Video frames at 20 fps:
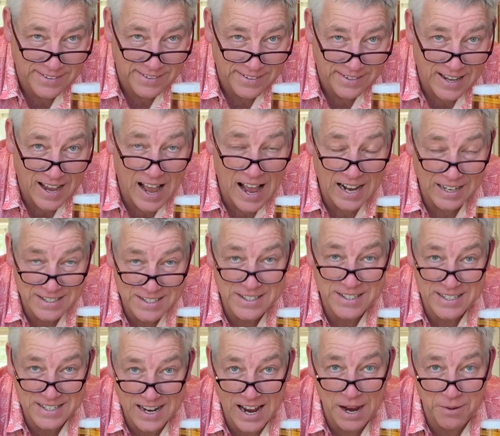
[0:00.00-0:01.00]
Guys, the
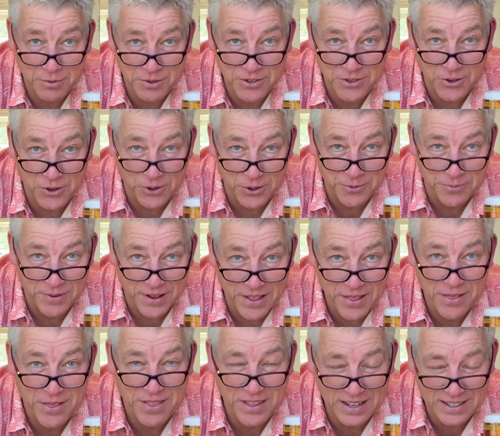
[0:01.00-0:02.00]
time has come.
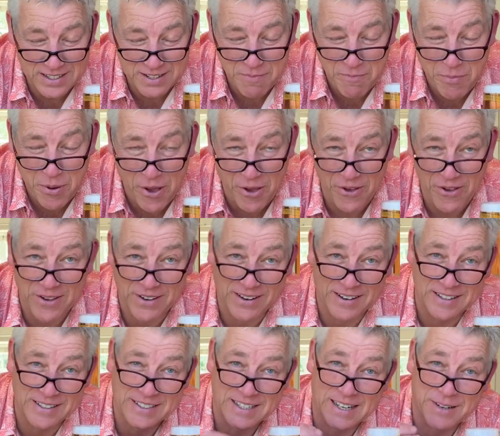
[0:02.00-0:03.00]
This burger
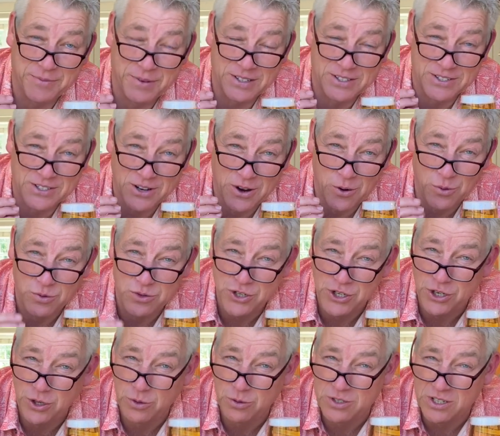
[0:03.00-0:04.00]
is gonna be so
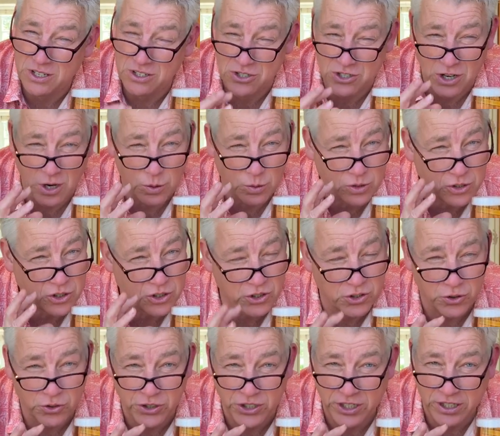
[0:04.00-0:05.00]
juicy, so
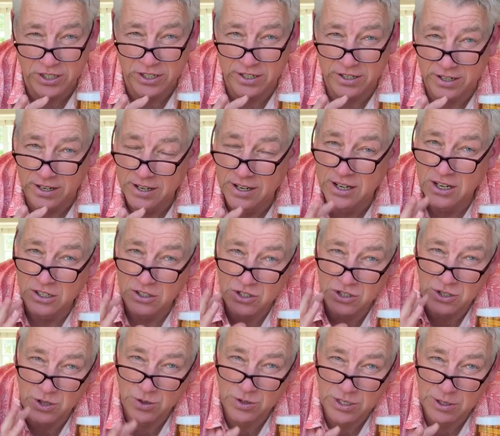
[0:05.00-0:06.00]
succulent. As
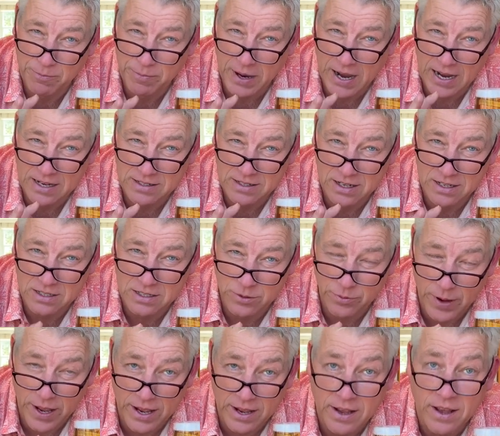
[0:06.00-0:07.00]
soon as you bite into
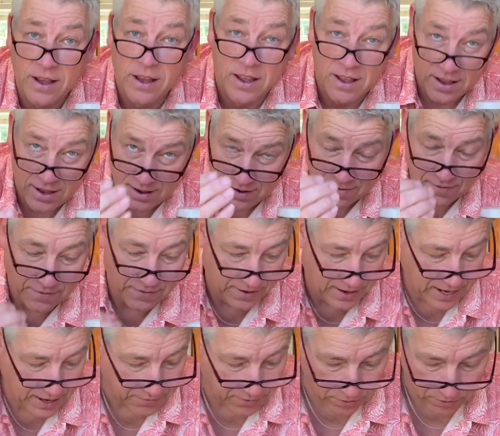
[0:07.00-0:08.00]
it,
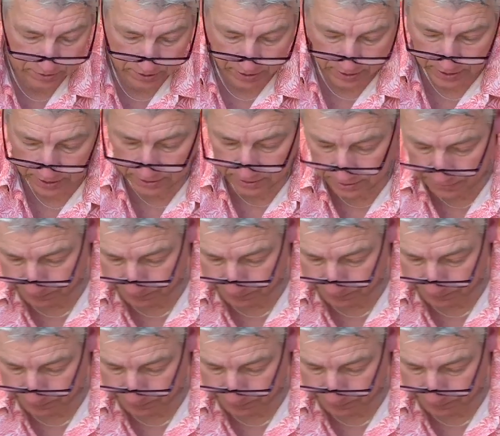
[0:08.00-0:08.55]
have a look at this.